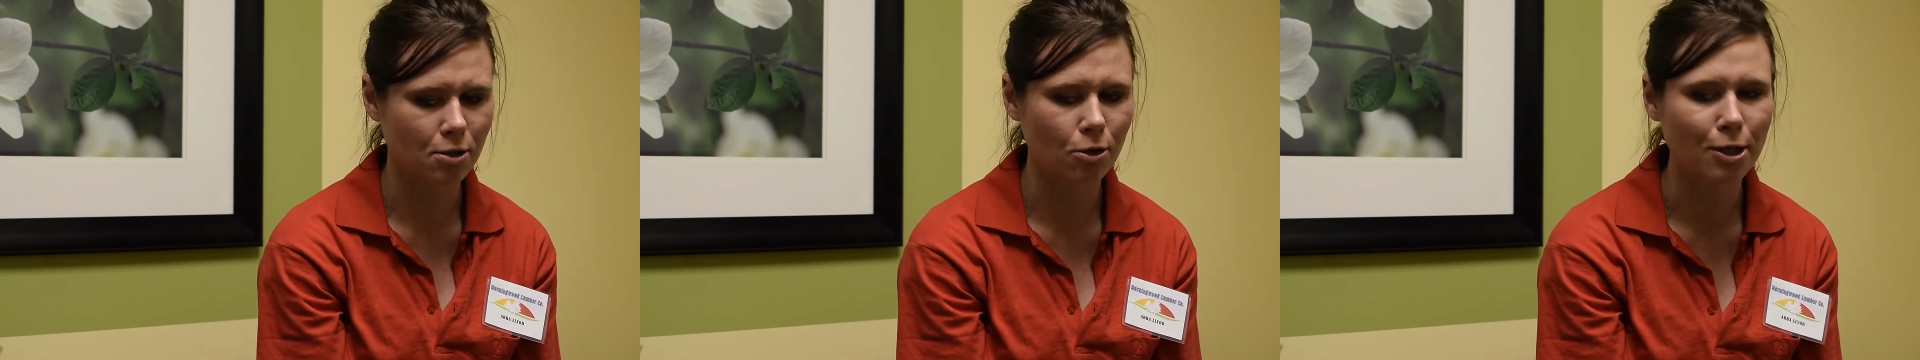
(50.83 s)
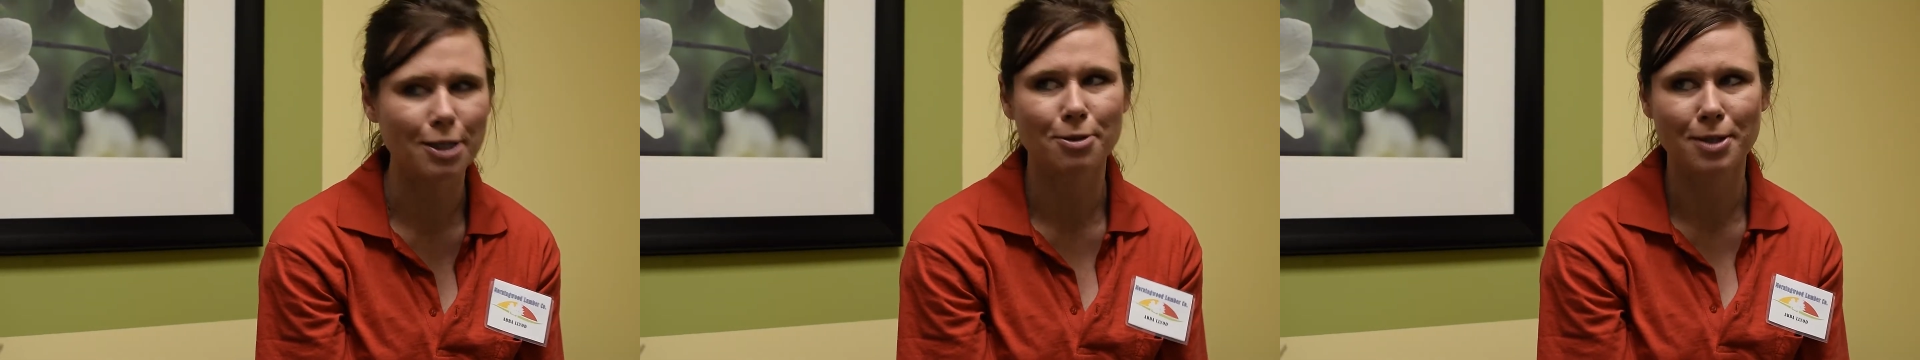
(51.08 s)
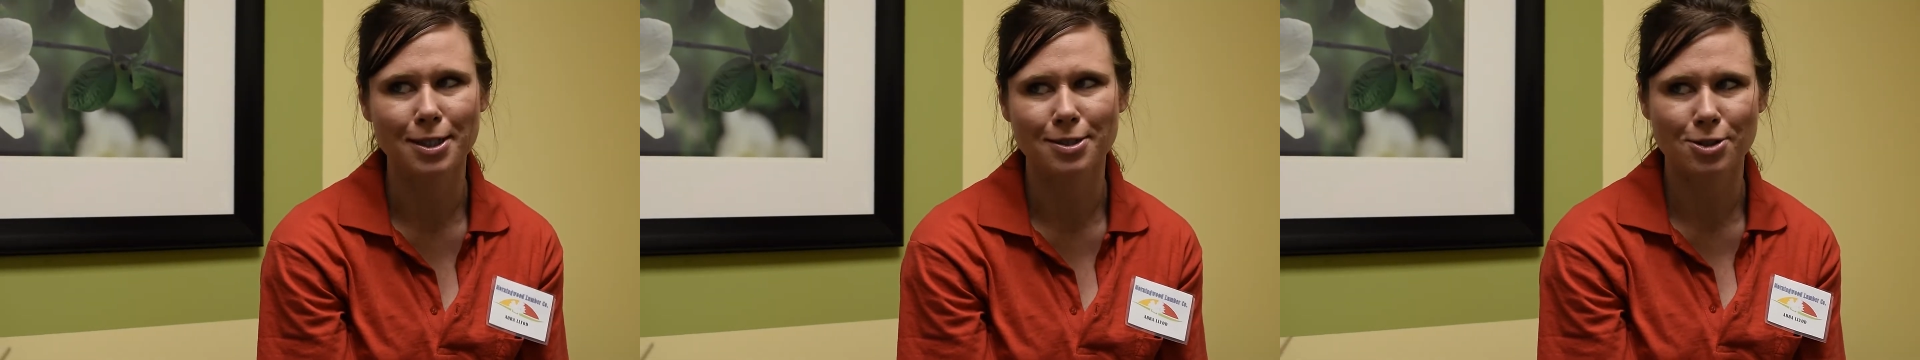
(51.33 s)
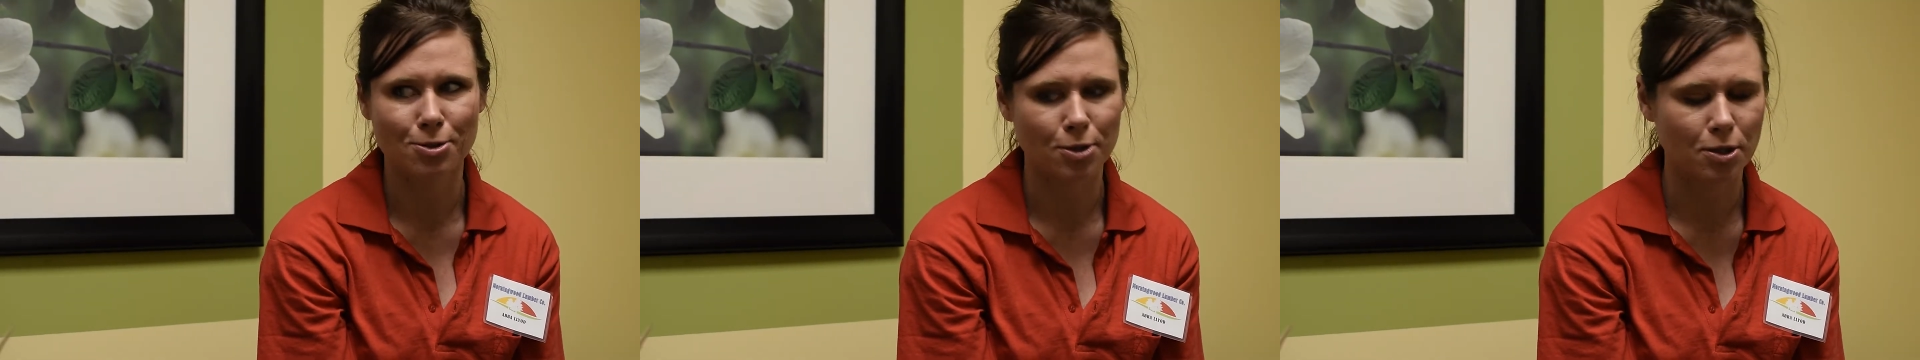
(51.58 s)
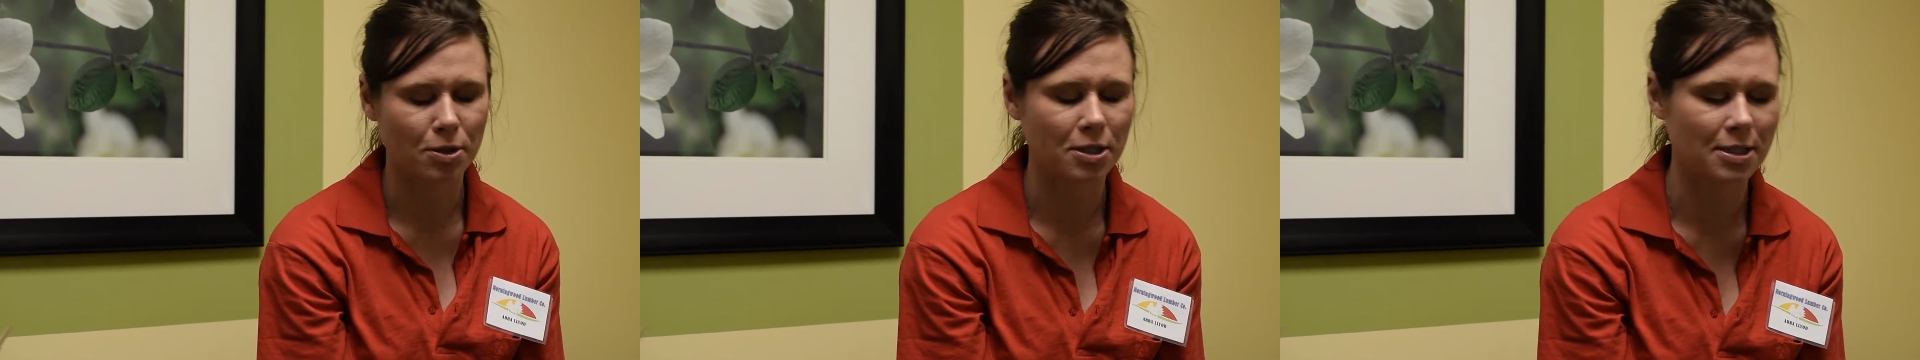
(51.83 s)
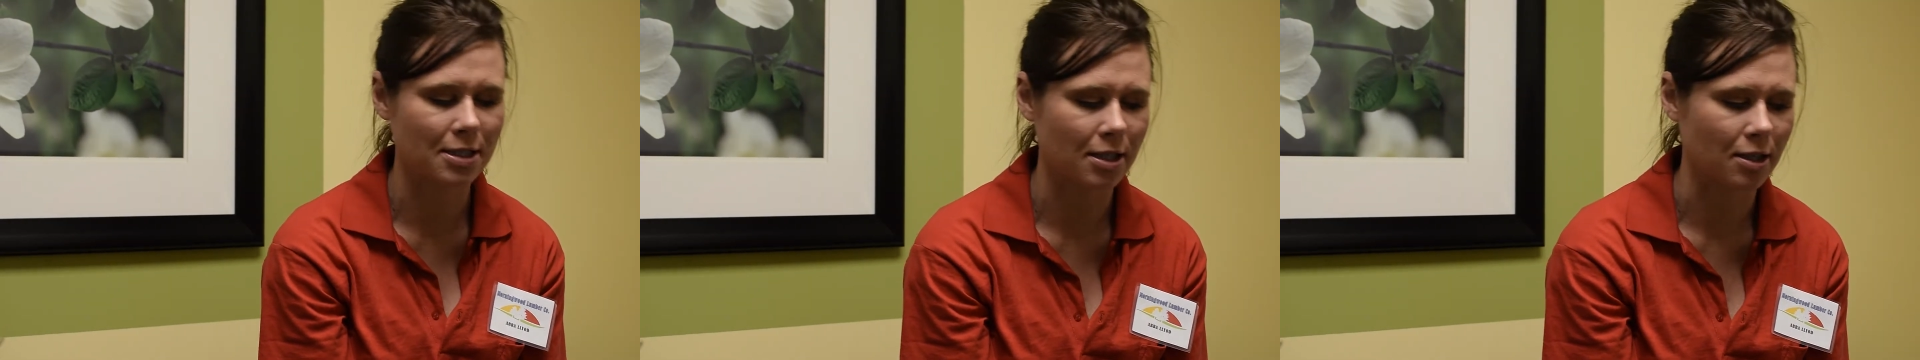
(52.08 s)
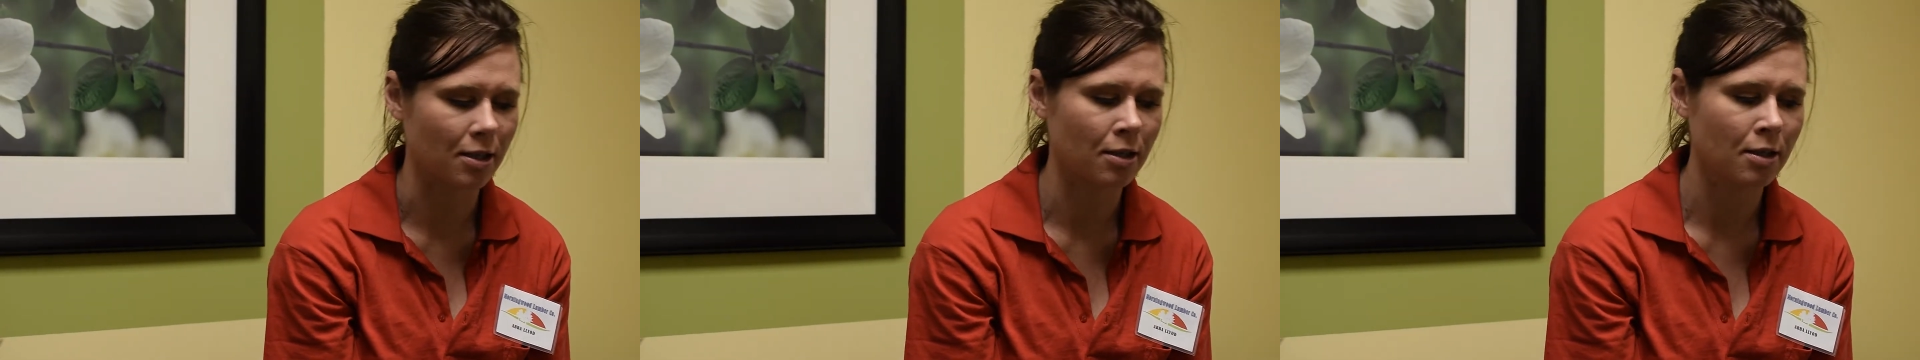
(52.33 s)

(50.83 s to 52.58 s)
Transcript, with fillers: loyal one, so no worries there. No